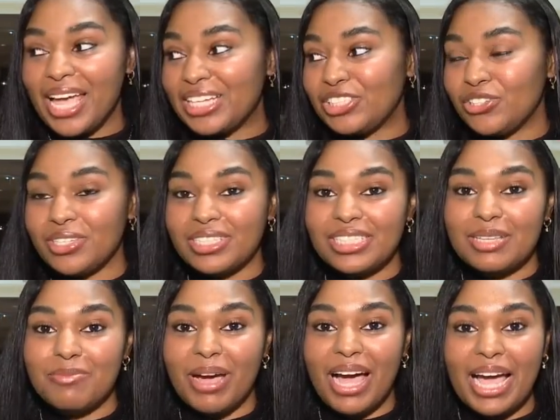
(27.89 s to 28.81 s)
As you can
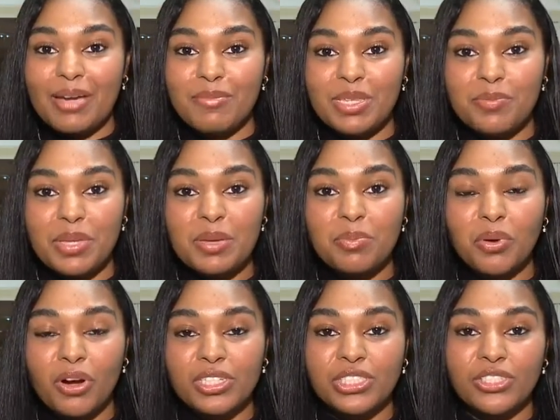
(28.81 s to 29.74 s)
see behind me, the
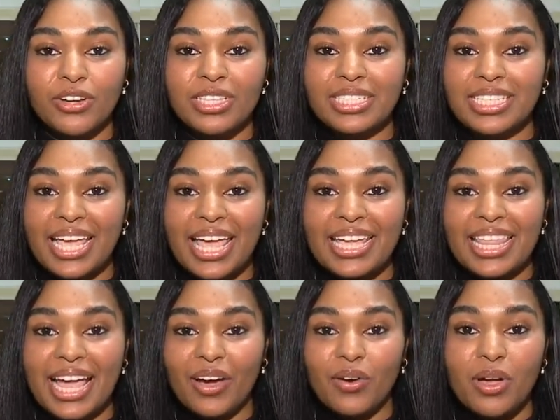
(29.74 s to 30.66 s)
people are starting to
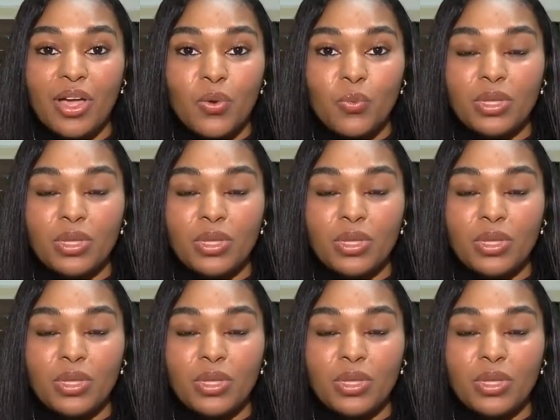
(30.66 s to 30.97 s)
head out